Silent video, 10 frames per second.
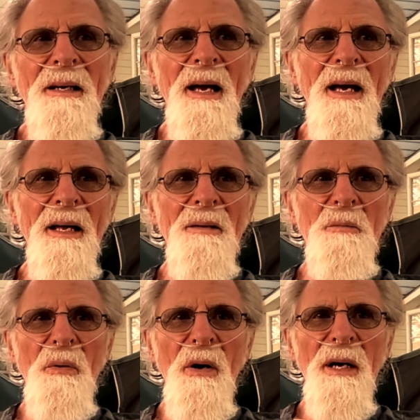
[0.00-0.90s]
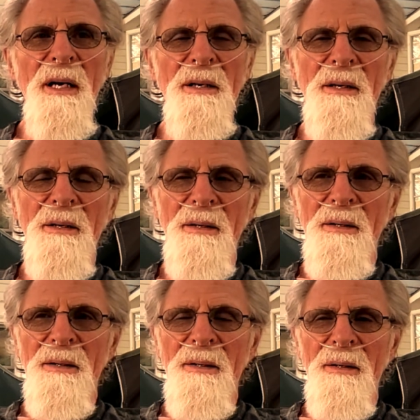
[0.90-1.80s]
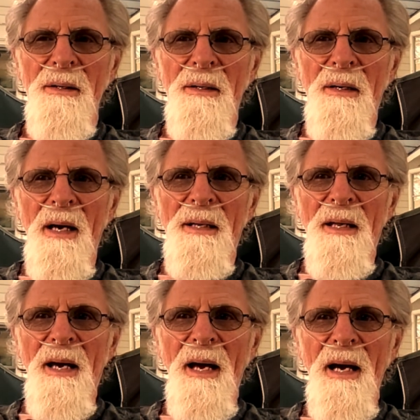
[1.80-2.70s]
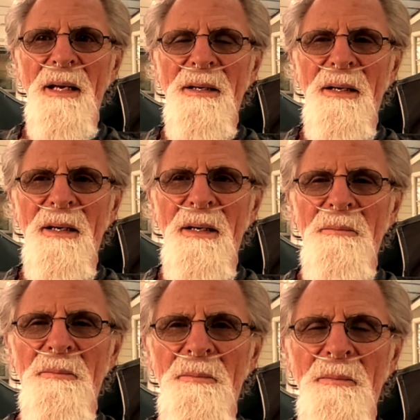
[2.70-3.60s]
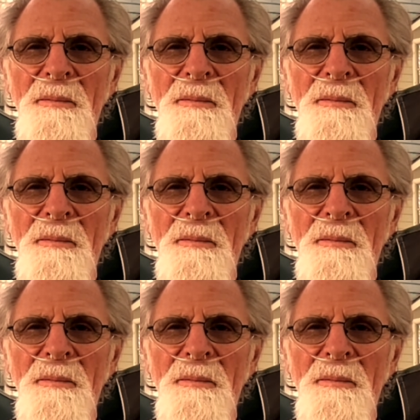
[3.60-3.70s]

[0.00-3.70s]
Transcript: and prayed. And they had um,